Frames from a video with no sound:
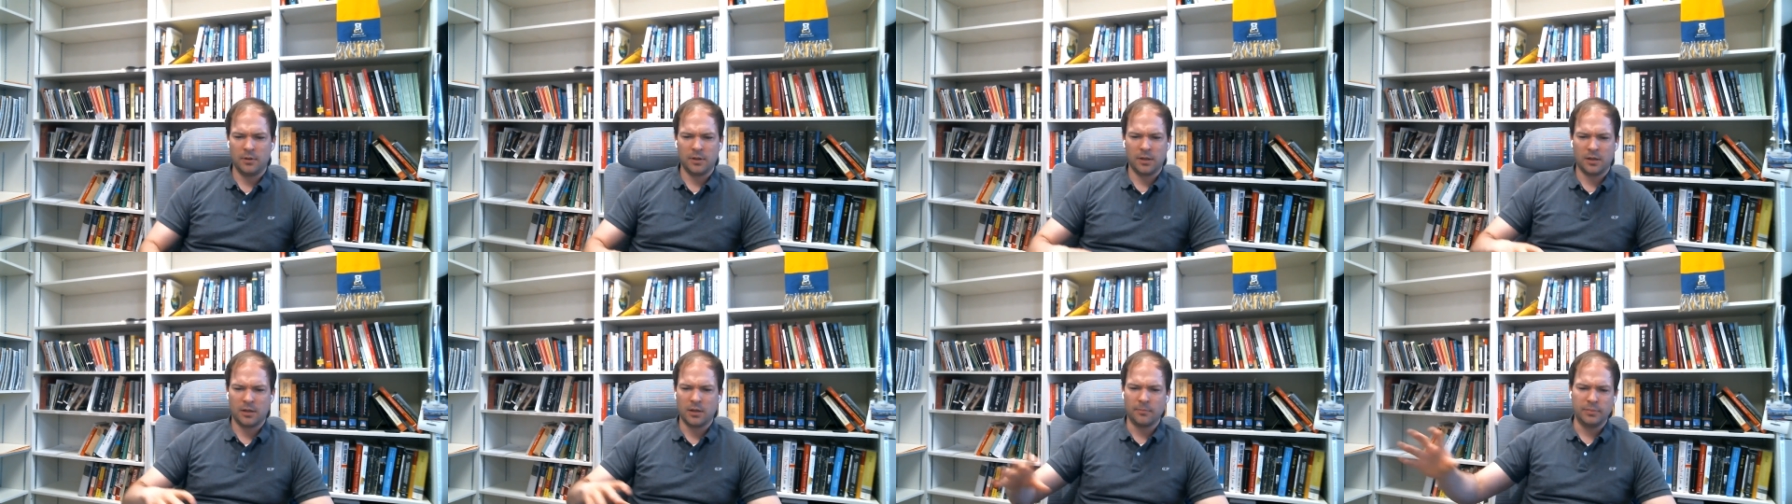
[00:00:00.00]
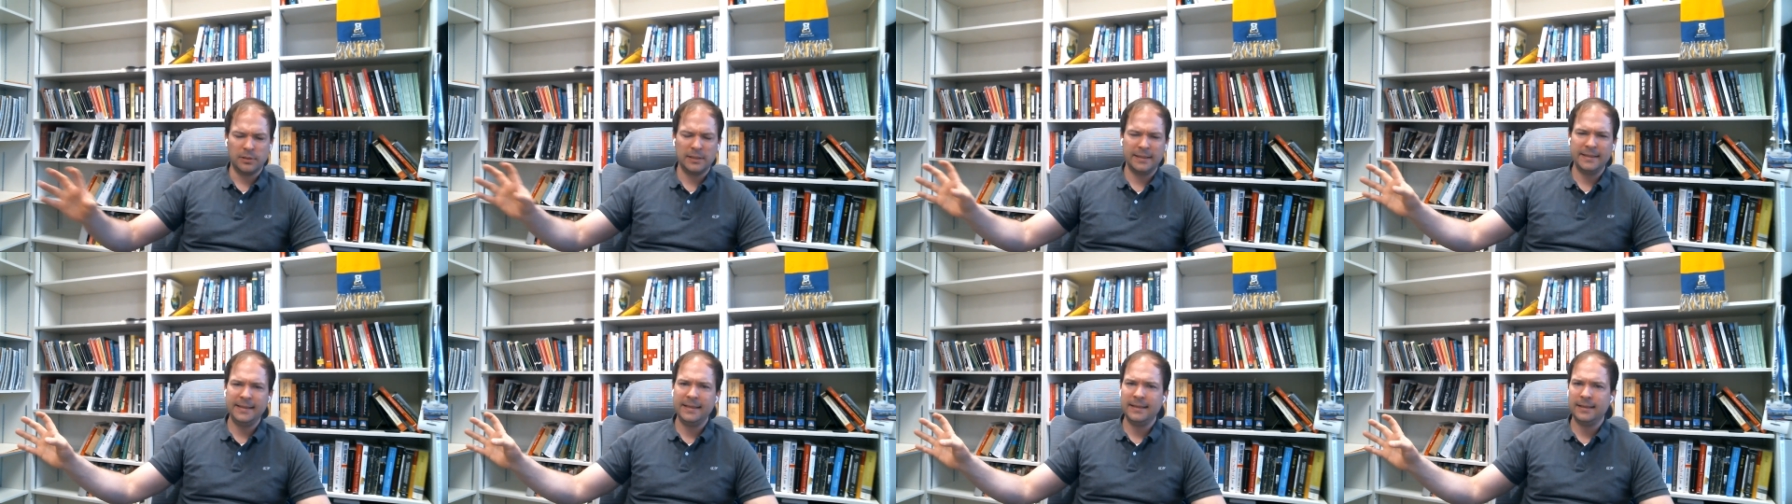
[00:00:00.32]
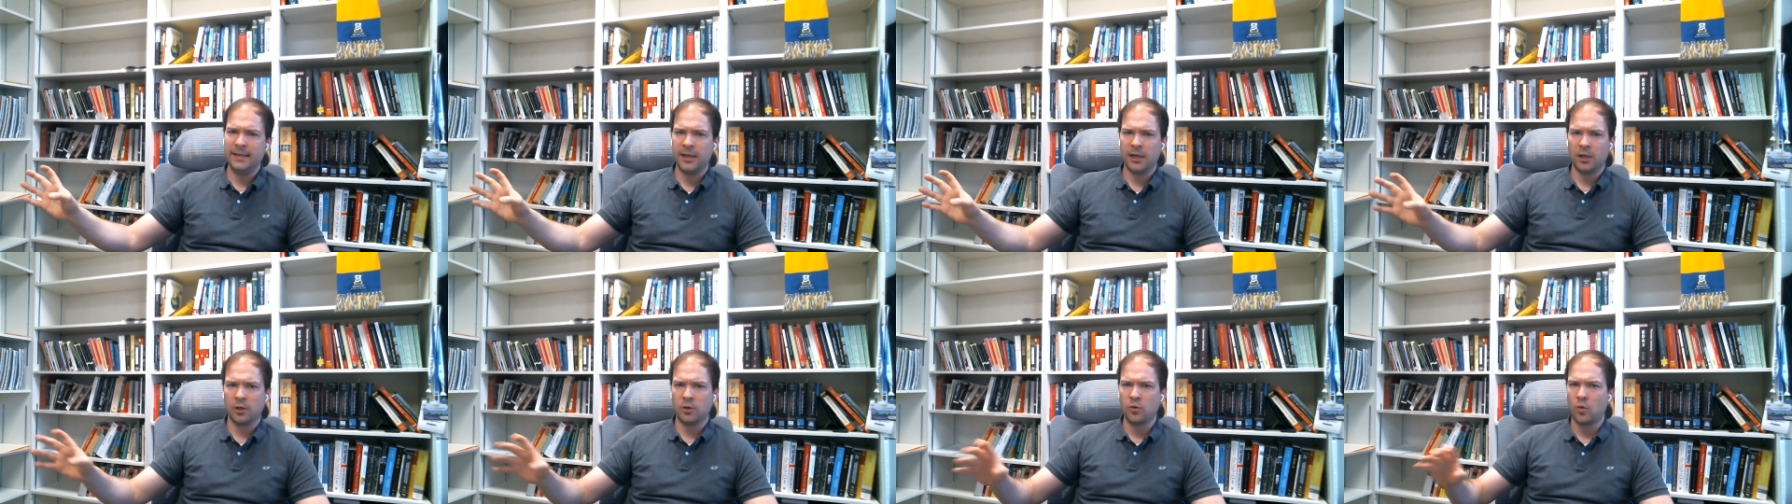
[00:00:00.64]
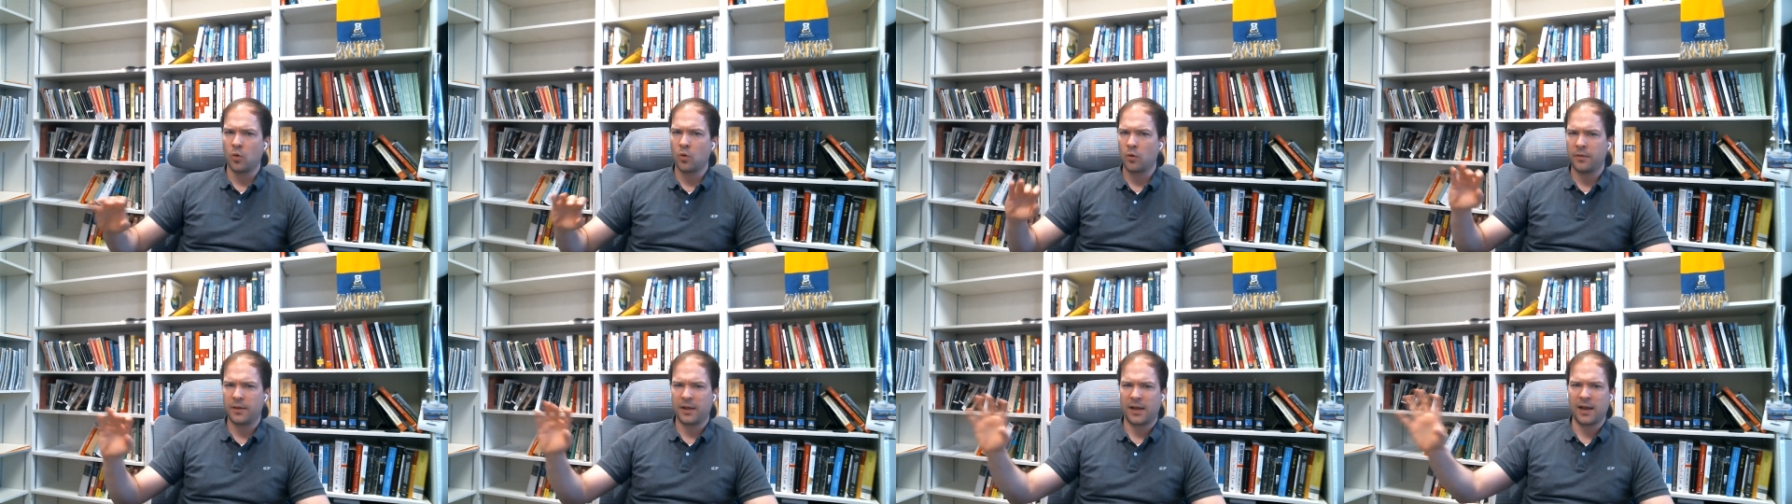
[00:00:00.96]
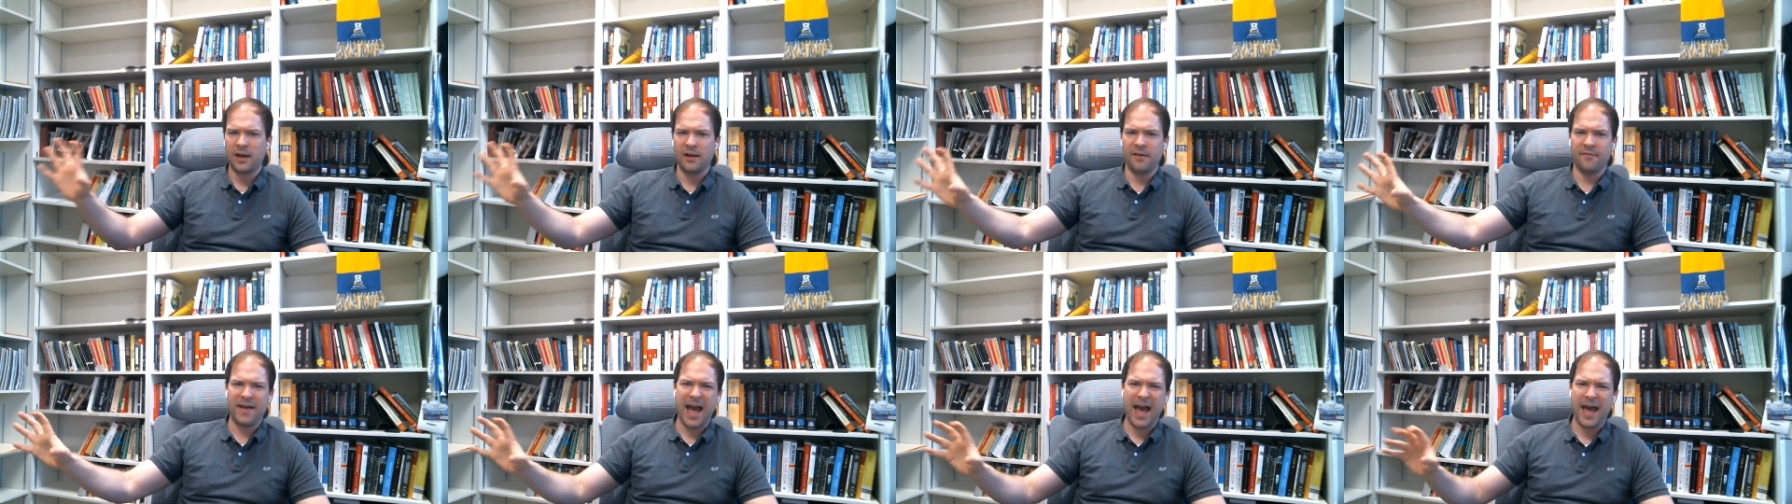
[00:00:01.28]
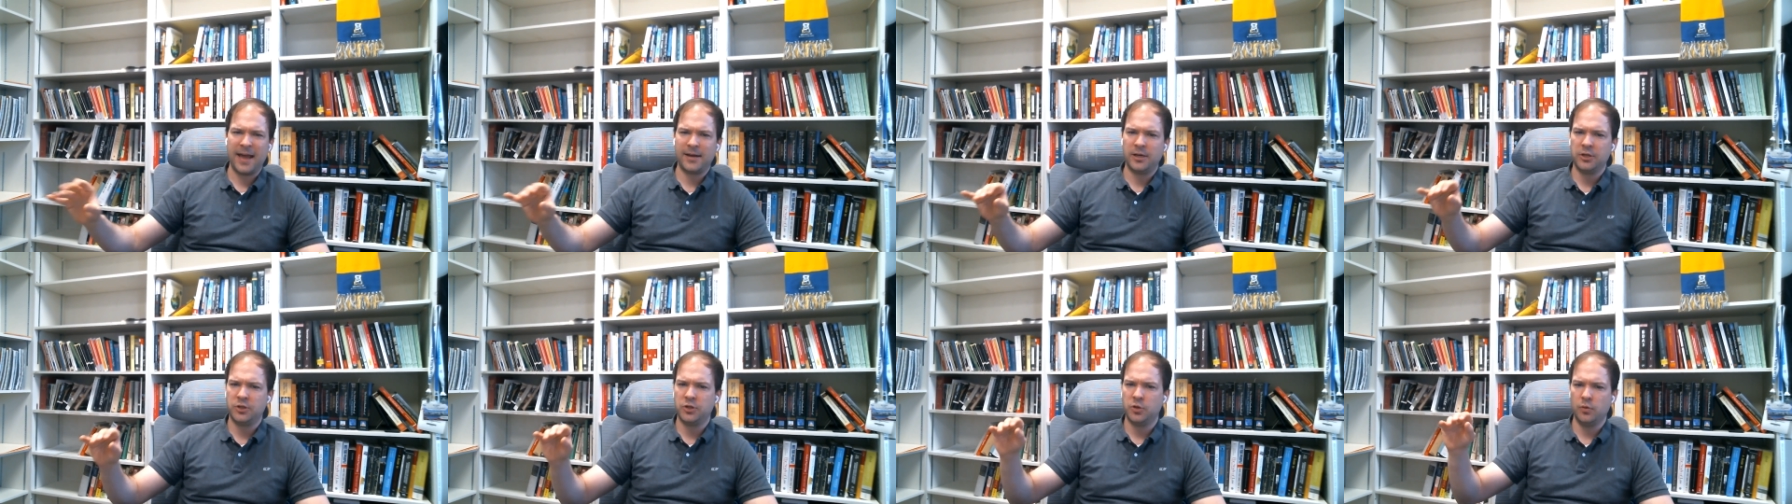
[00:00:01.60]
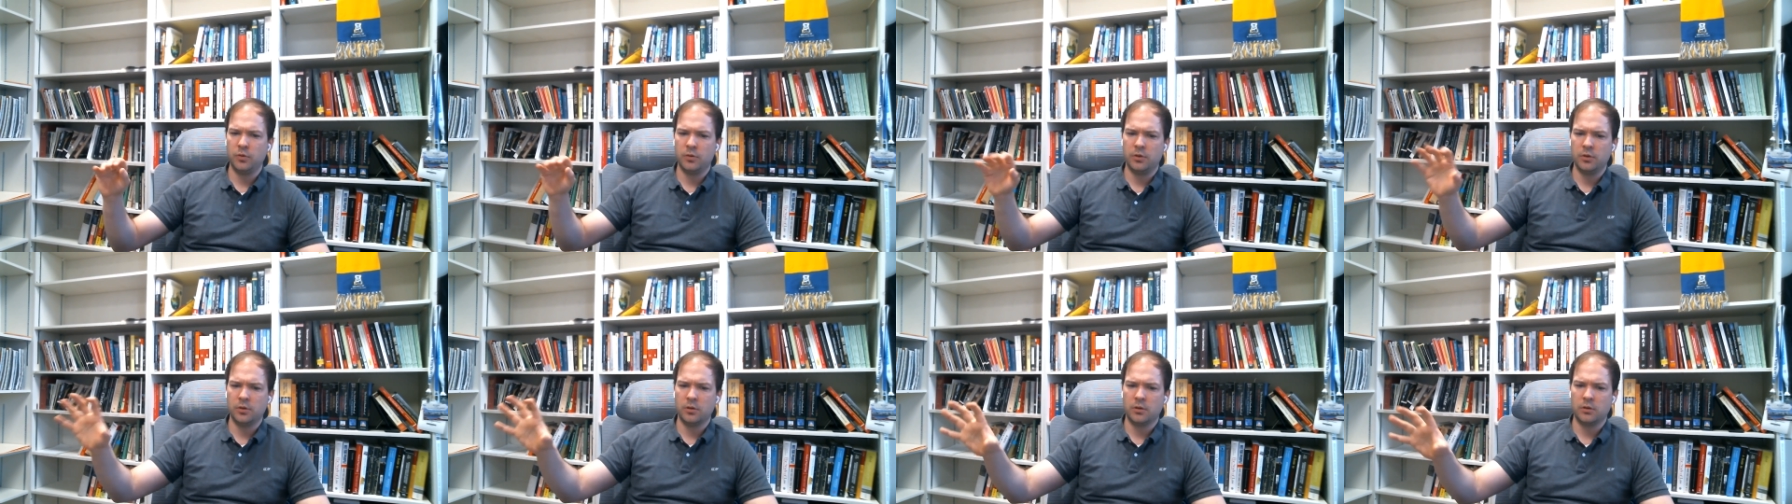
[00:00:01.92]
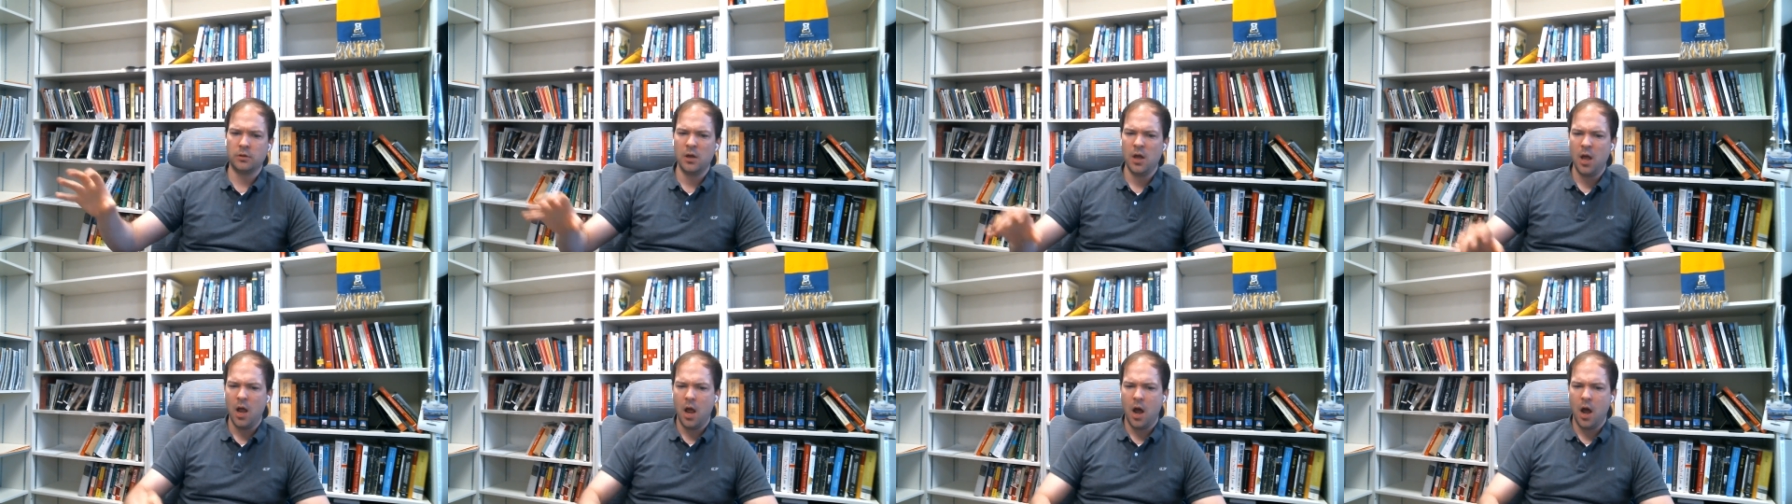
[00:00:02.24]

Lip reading: completely ignore the kind of attitudinal